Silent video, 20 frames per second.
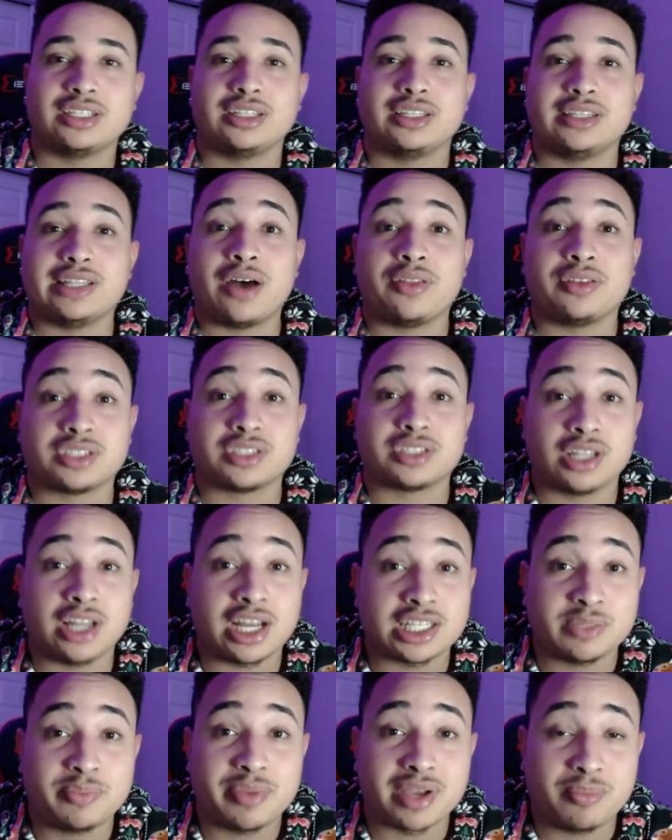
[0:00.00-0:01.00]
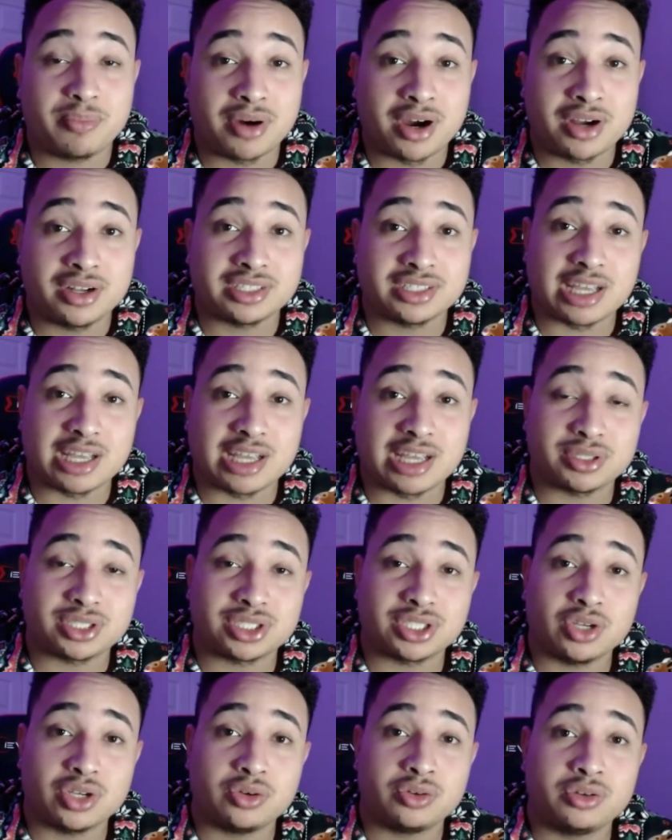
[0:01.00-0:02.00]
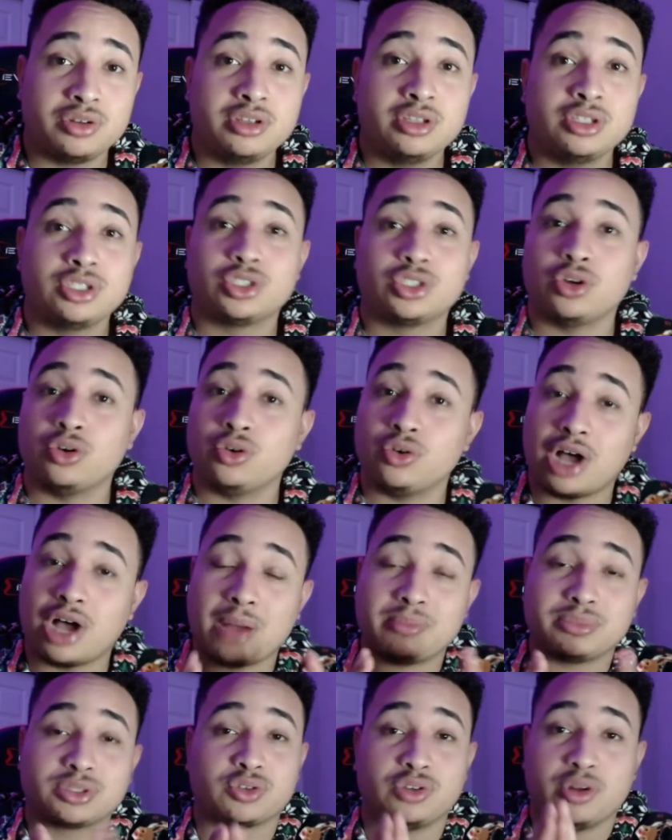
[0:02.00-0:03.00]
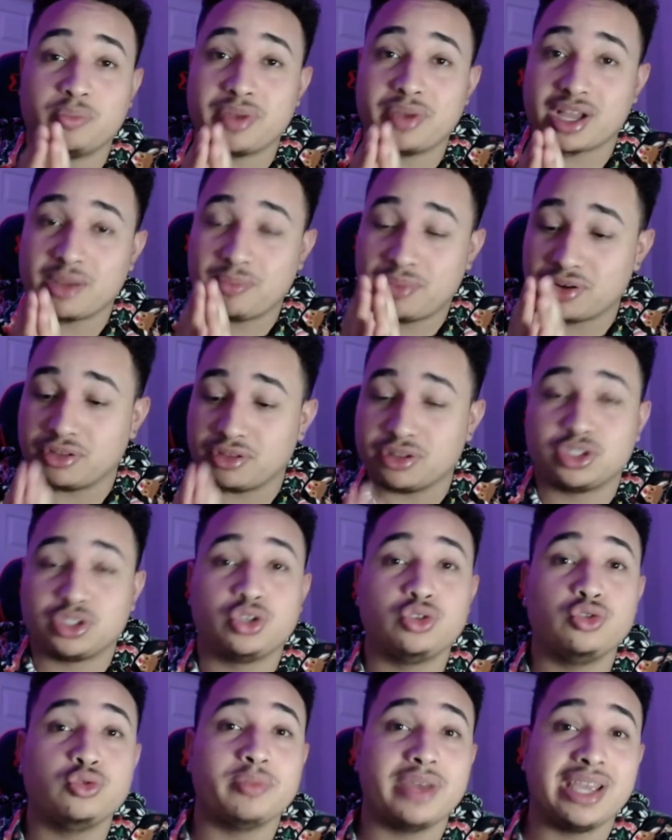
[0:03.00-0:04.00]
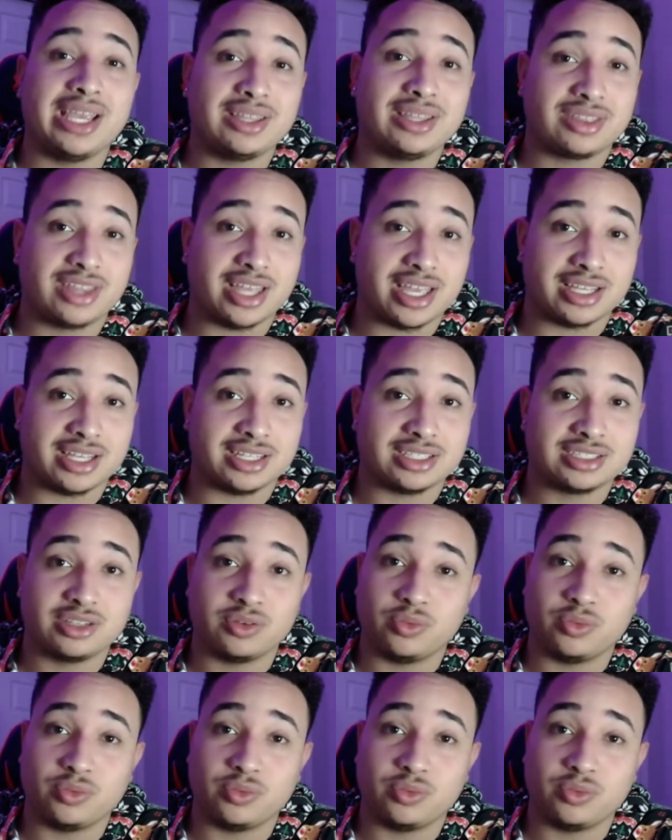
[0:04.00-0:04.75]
Now, there's a lot to pick apart in this episode, so I'm just going to pick apart the two main things.